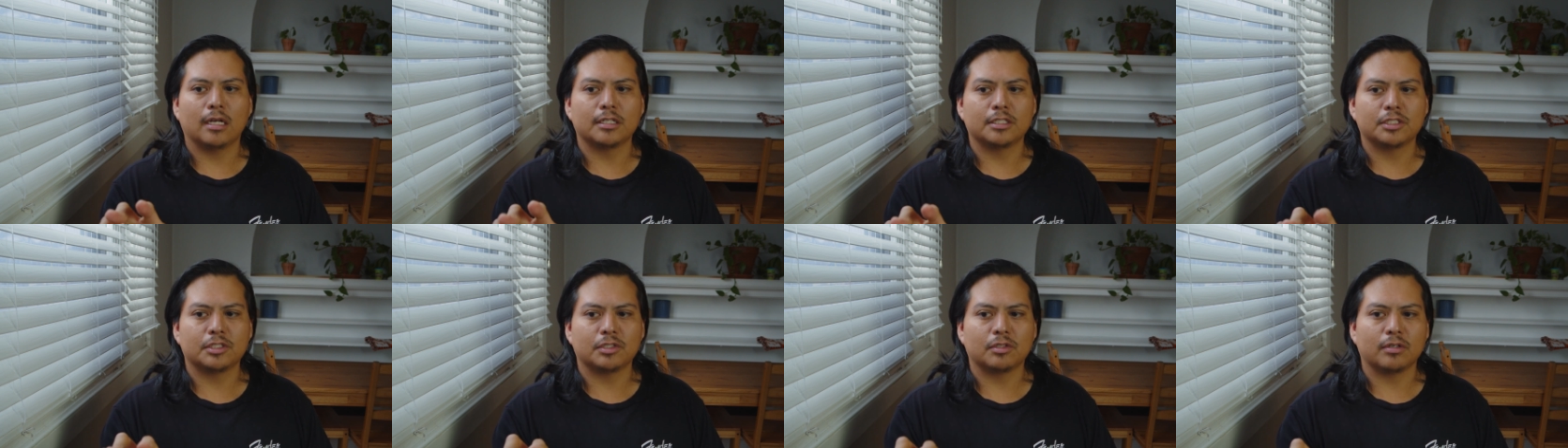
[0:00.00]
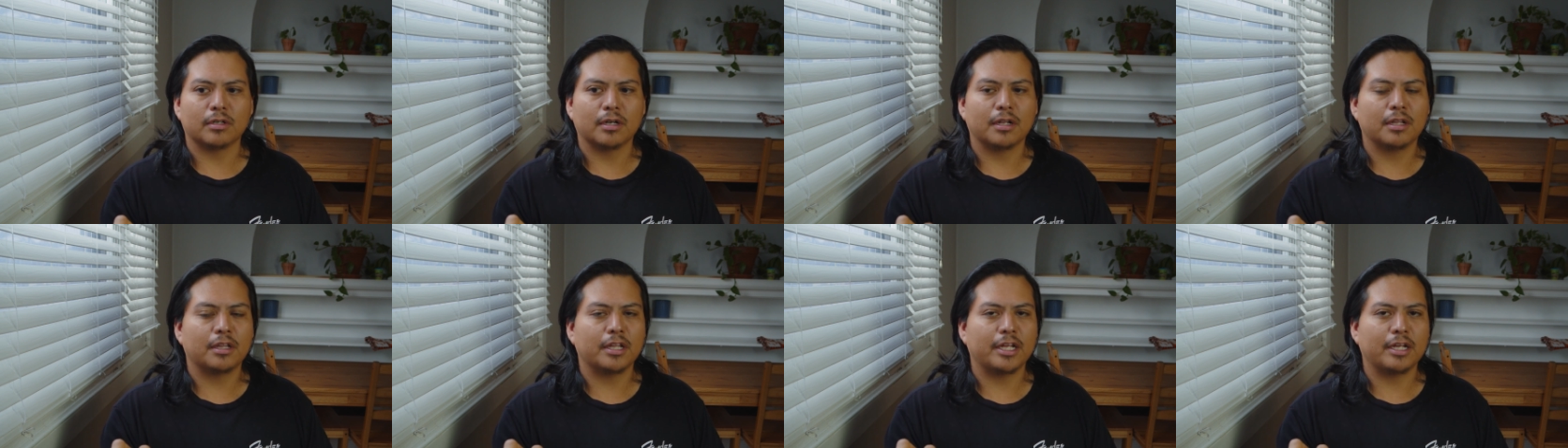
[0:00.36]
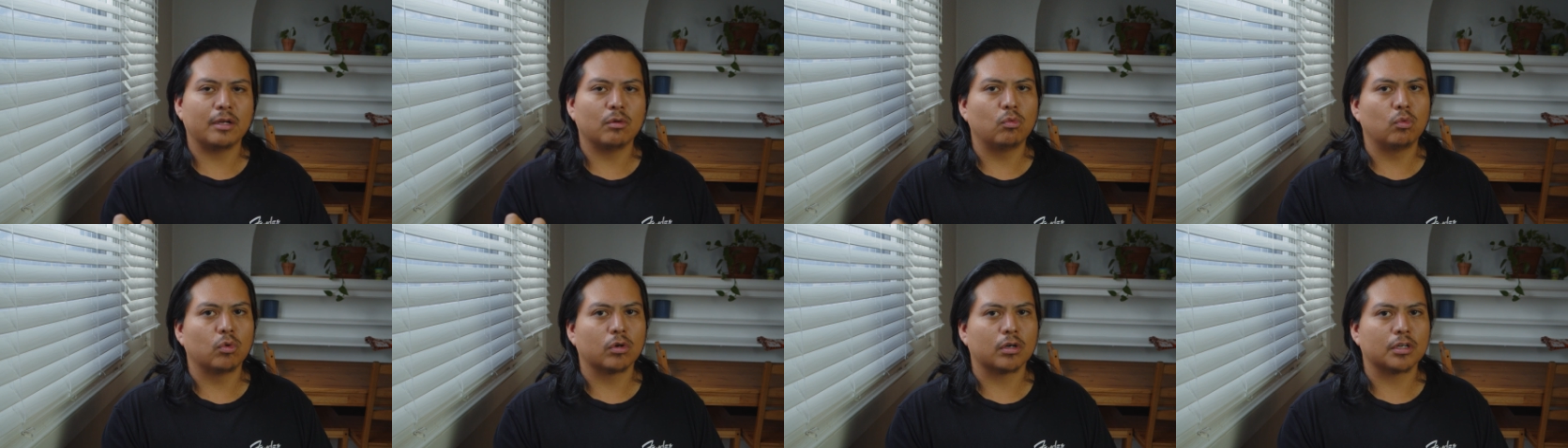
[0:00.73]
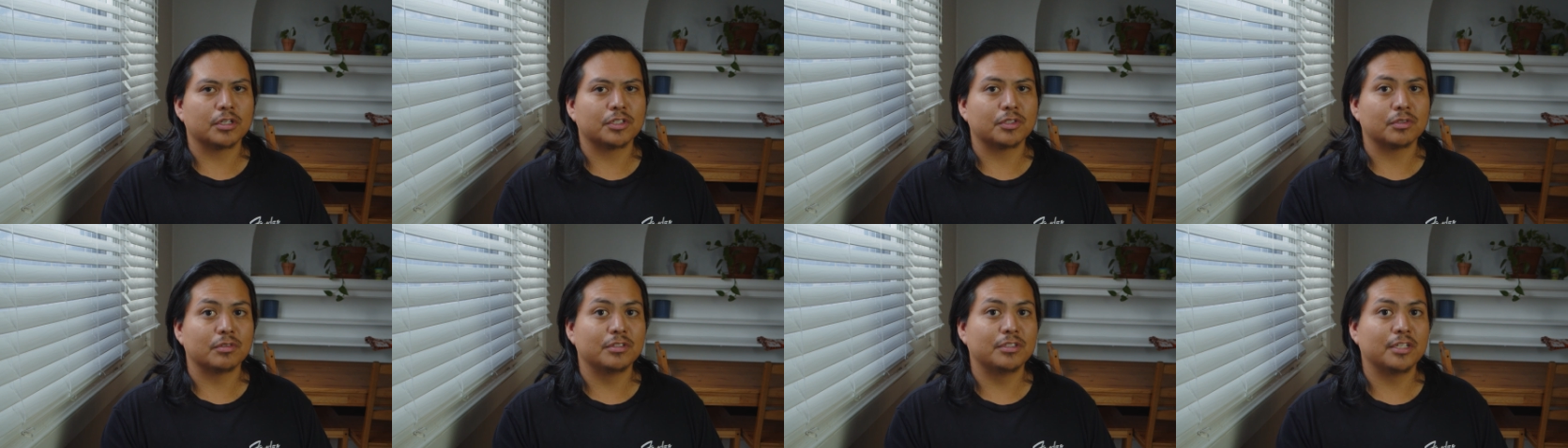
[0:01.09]
a certain thing
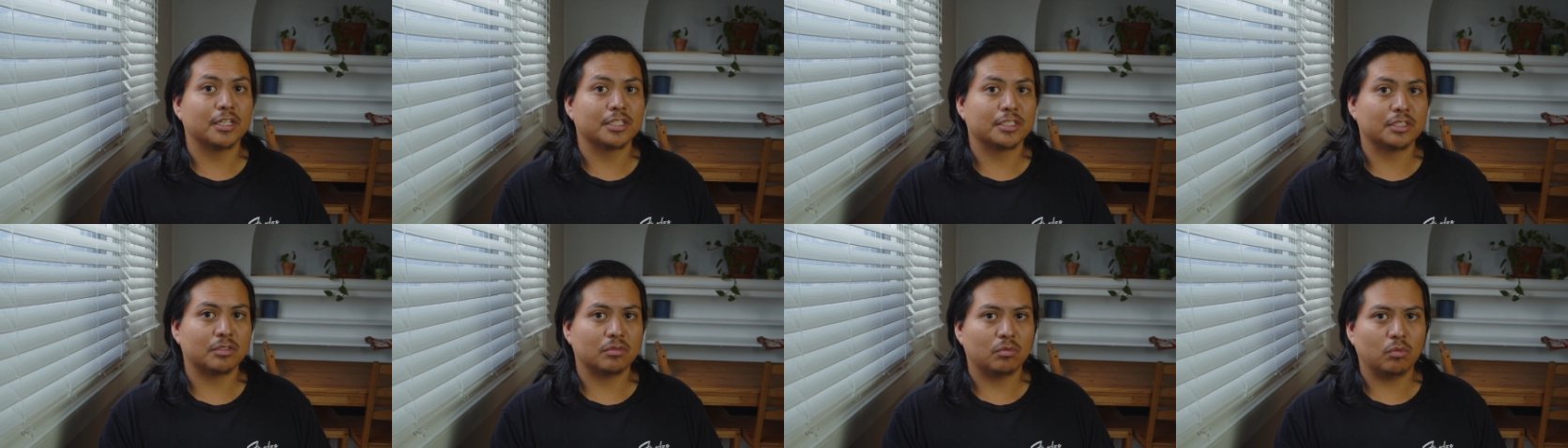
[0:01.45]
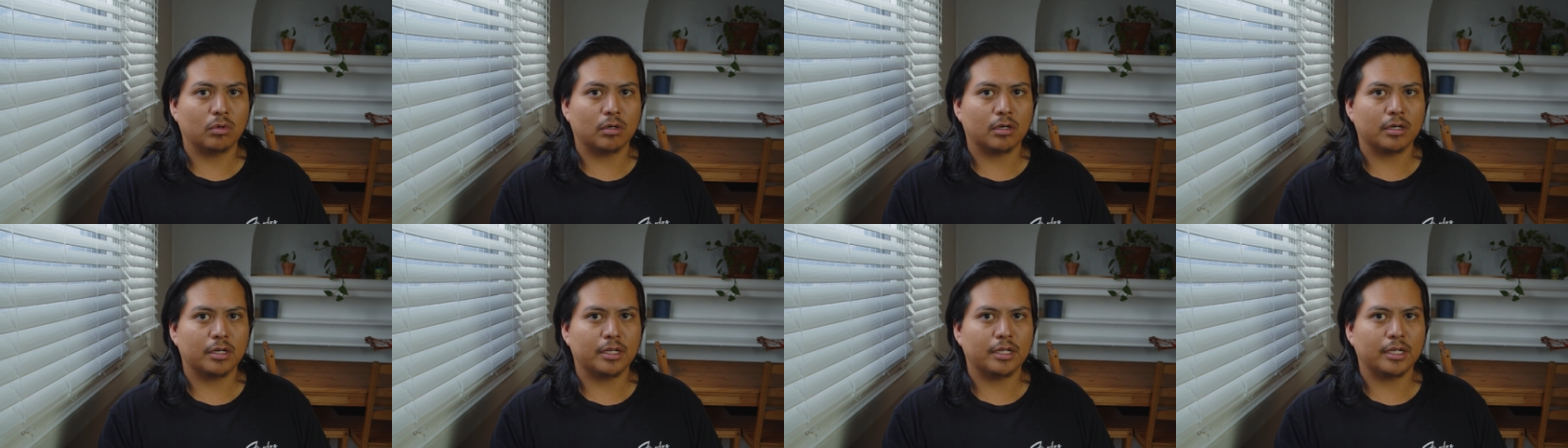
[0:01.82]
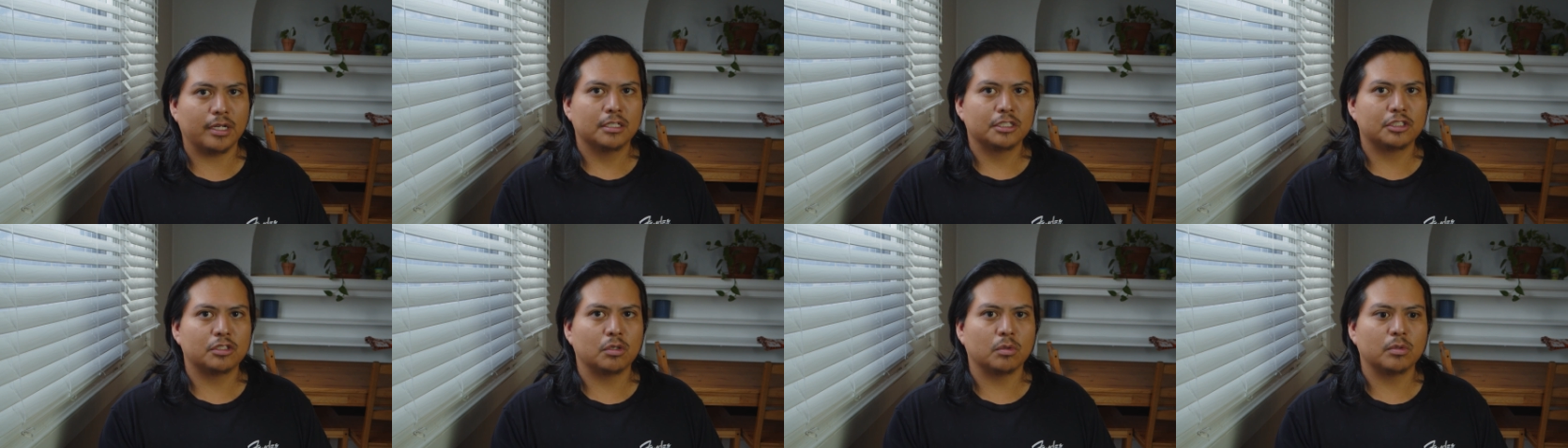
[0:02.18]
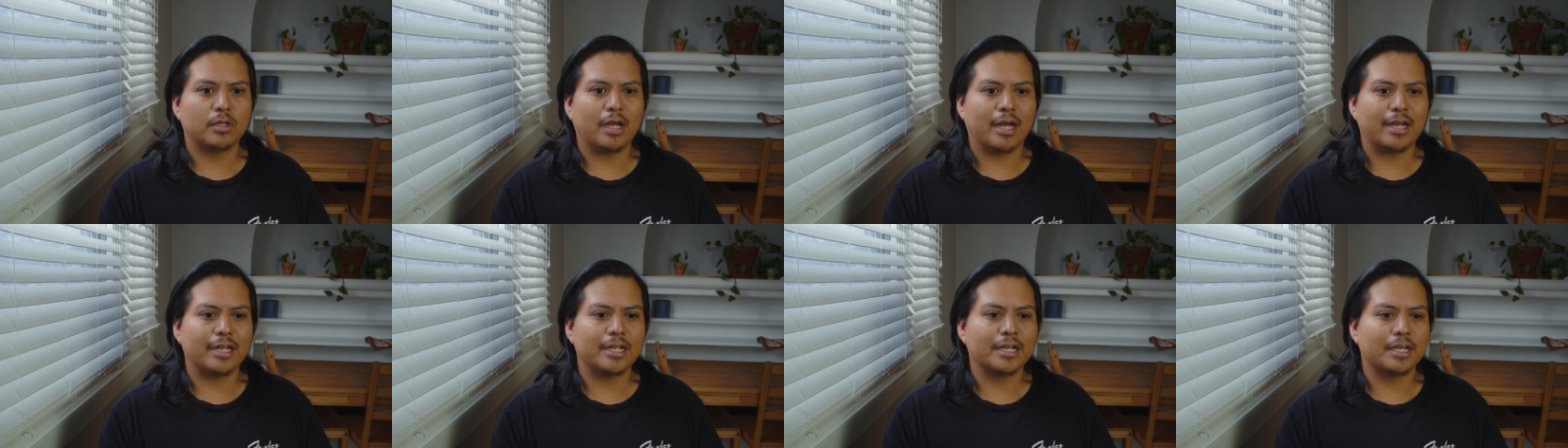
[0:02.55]
works or doesn't work so
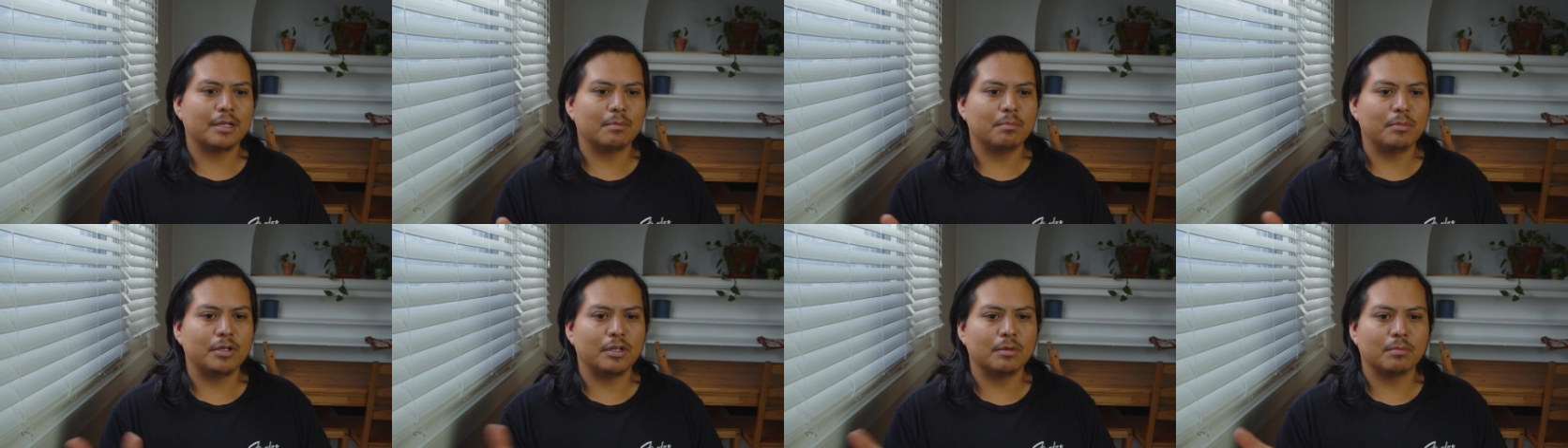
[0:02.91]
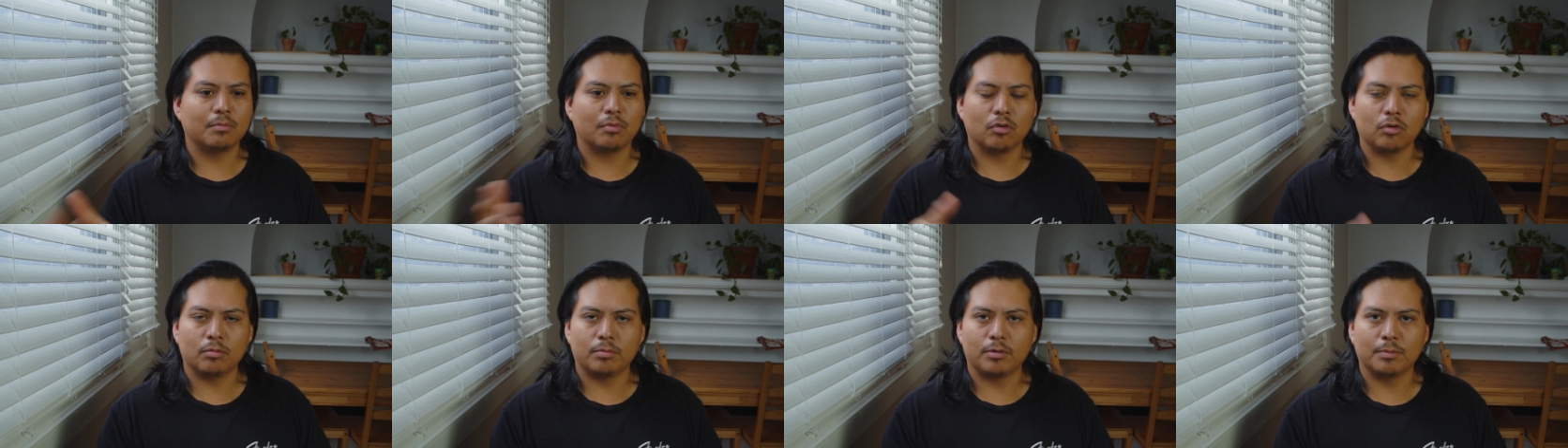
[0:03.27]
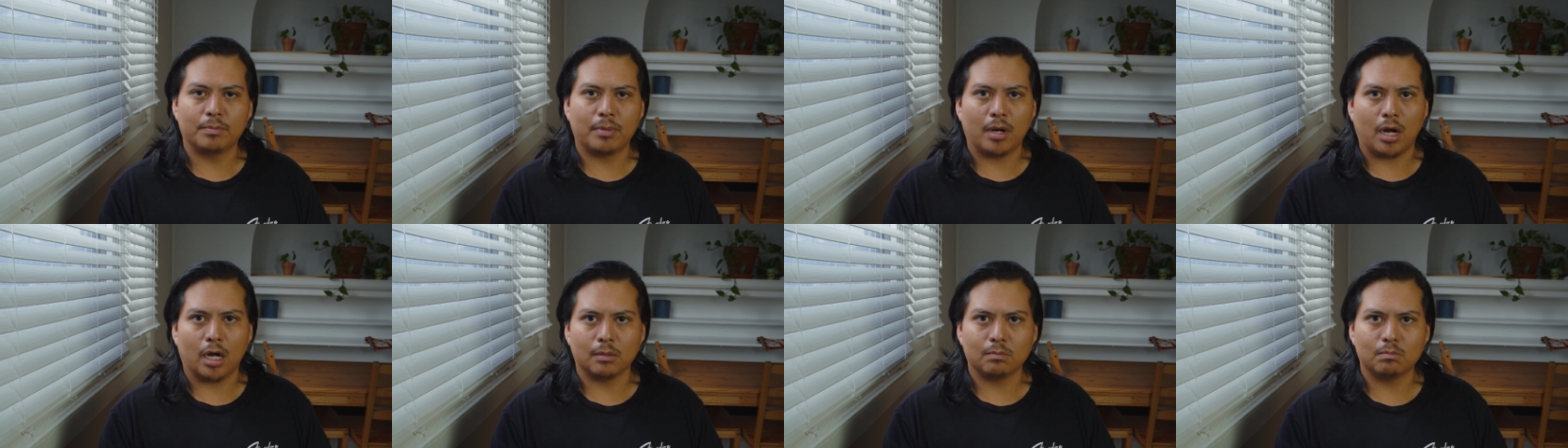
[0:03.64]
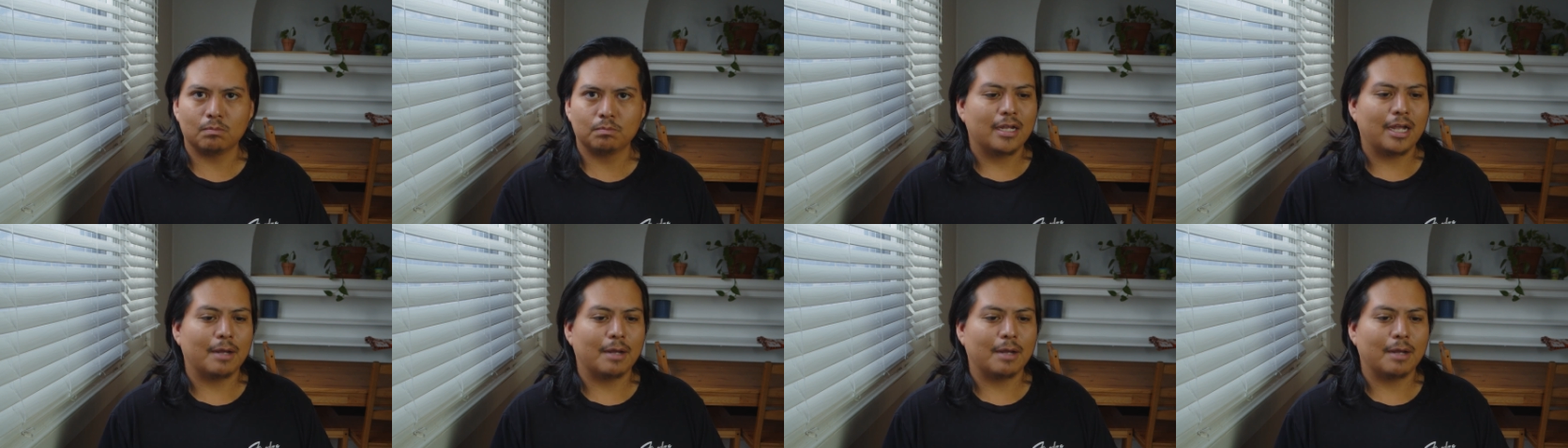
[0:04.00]
that it can be improved upon.